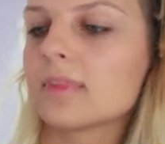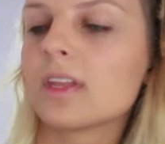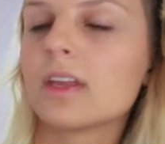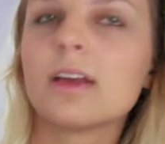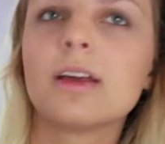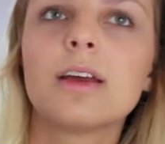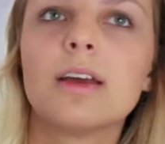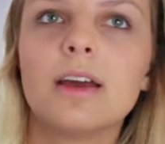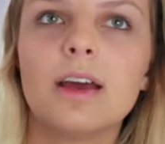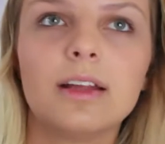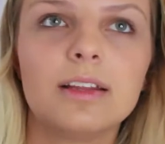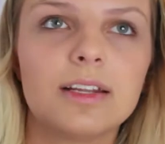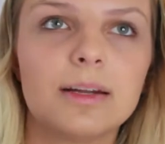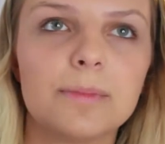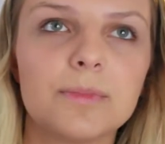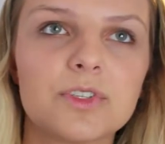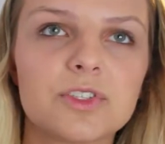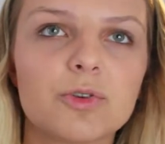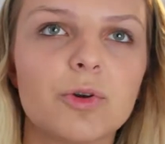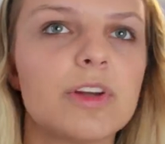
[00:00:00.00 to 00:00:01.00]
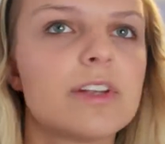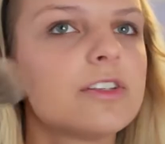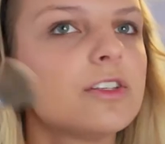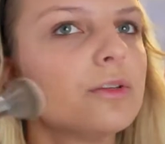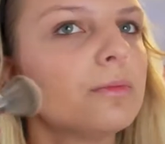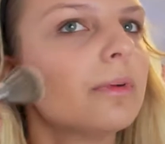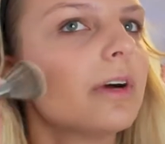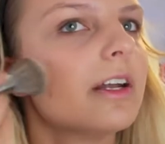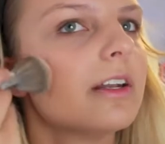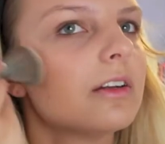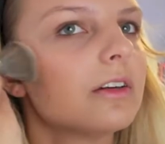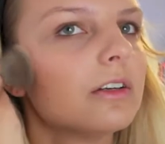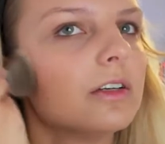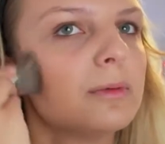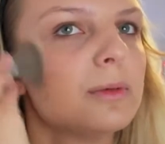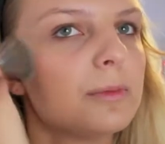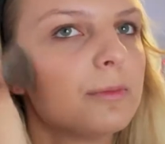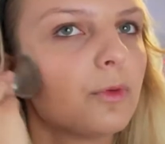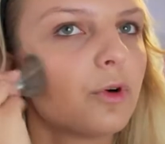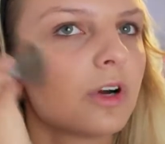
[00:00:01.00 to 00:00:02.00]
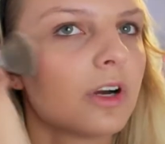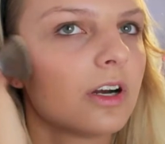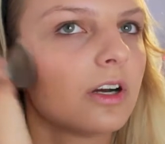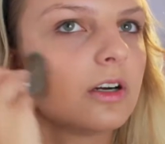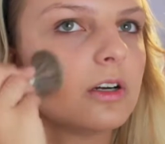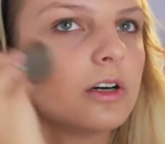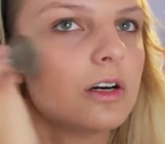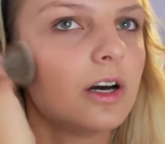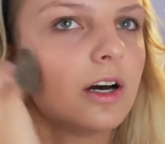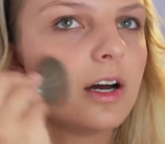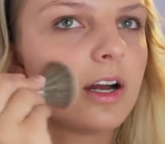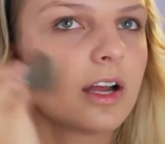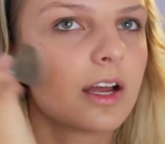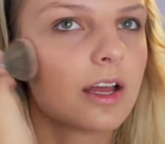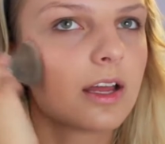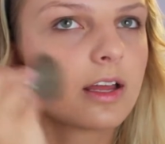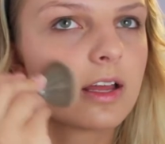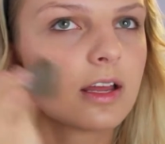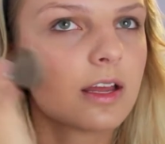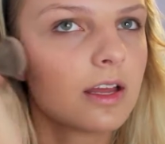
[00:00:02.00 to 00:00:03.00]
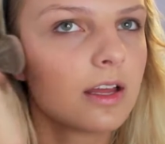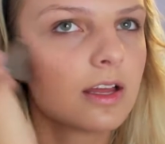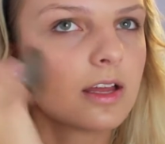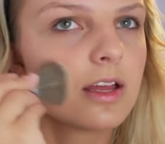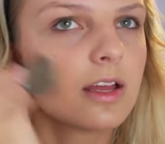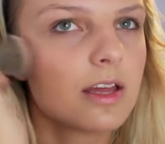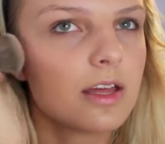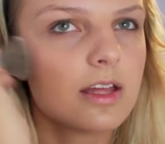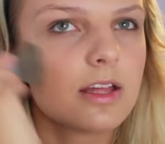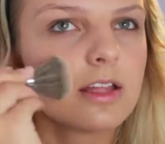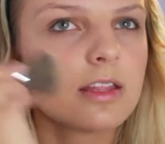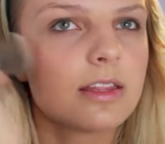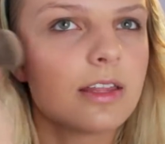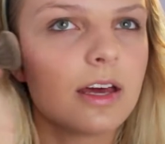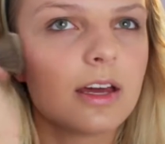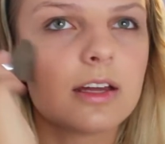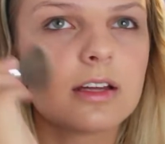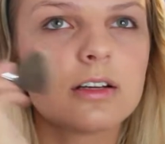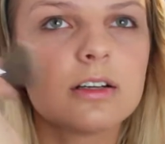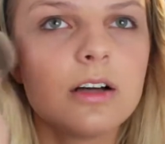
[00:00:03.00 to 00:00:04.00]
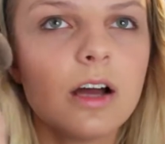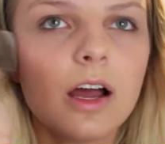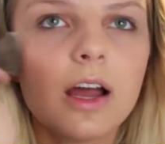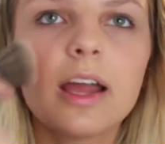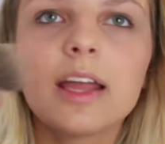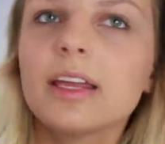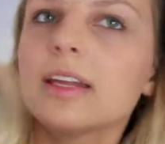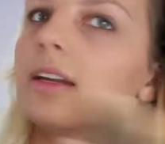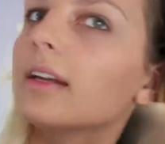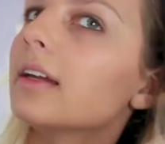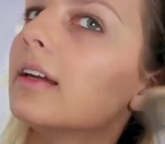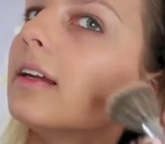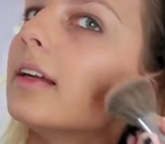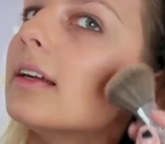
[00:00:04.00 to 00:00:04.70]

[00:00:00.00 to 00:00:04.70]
And then I'm just going to blend a little bit more along that line.